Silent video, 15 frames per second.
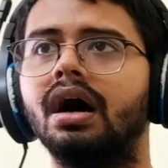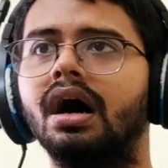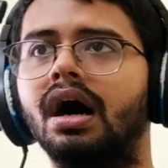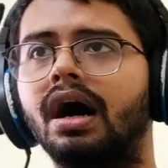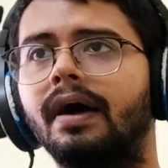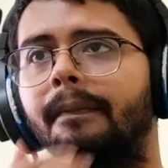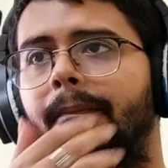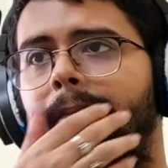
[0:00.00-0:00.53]

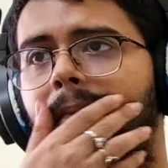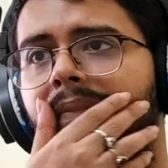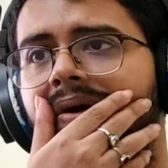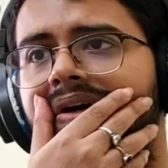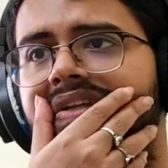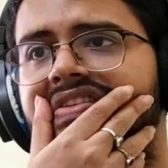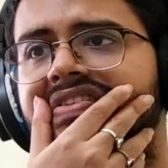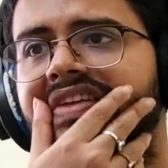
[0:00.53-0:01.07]

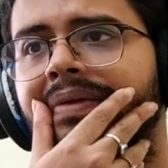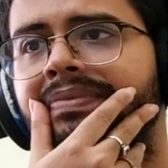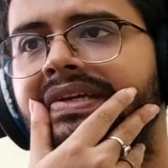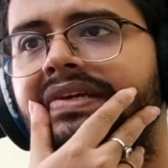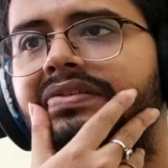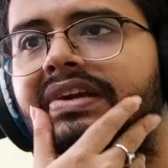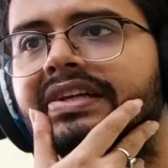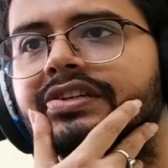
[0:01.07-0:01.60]
Um, it's
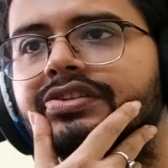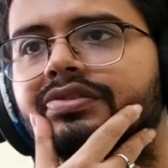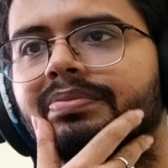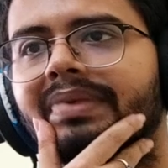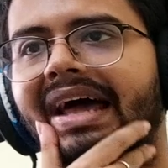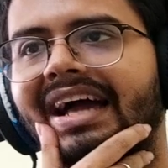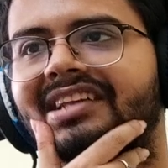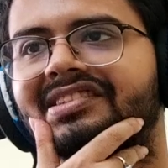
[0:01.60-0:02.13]
something related to
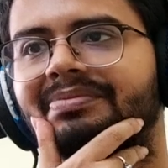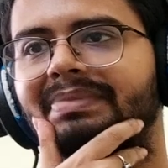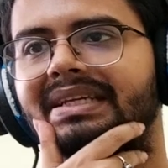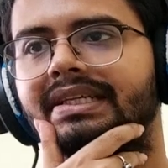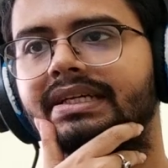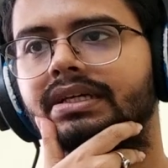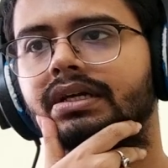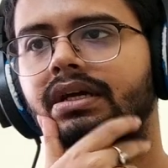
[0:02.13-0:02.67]

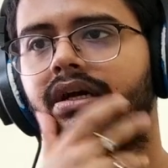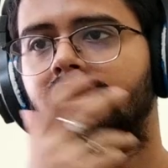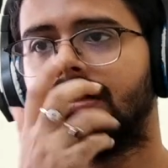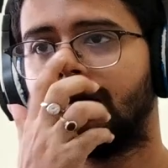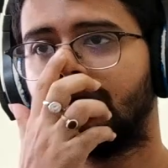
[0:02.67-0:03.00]
blacksmithing.